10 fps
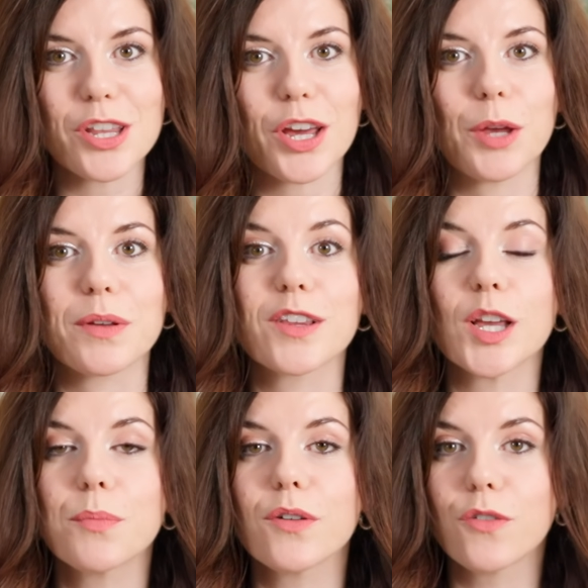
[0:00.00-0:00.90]
show you a
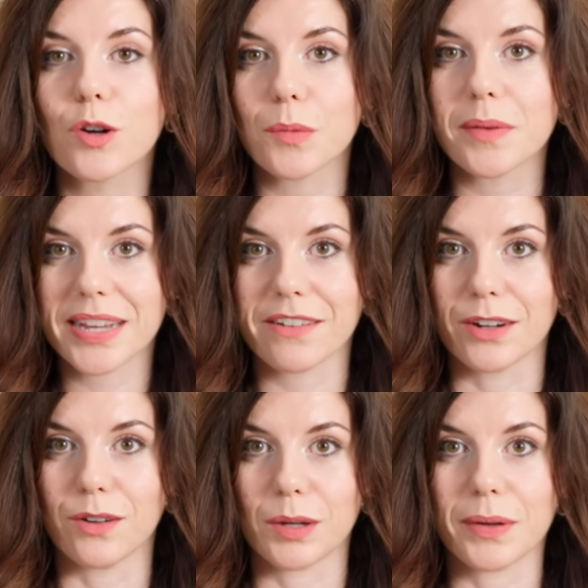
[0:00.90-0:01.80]
super affordable
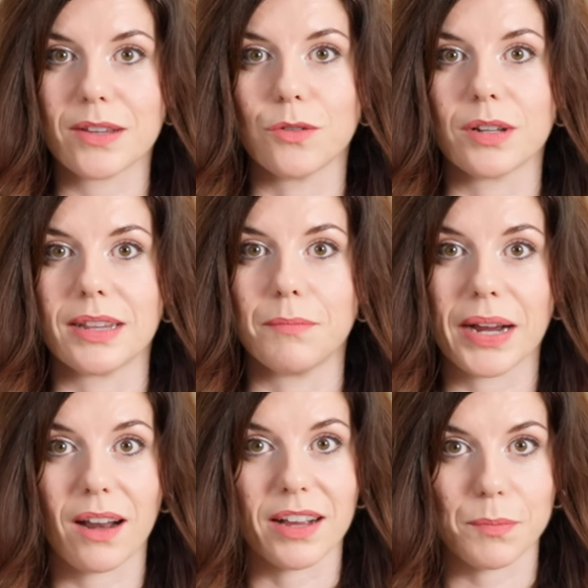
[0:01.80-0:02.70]
material that we stored in my
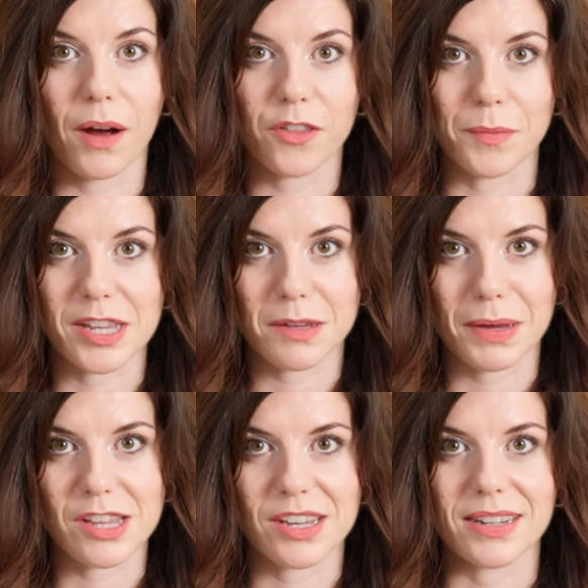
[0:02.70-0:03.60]
client's bathroom I just
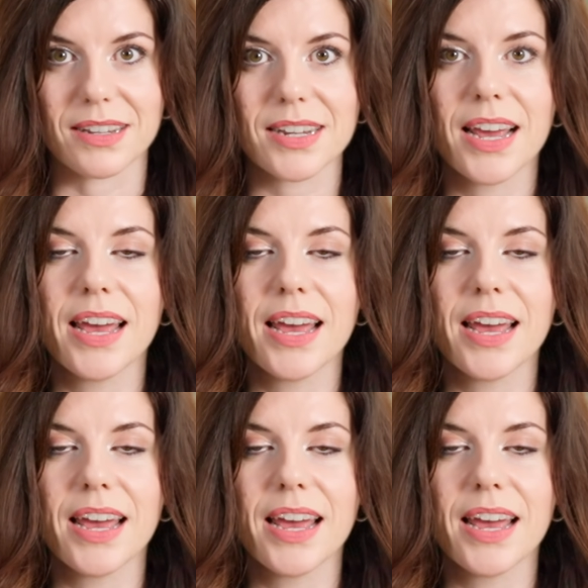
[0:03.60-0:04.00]
mentioned.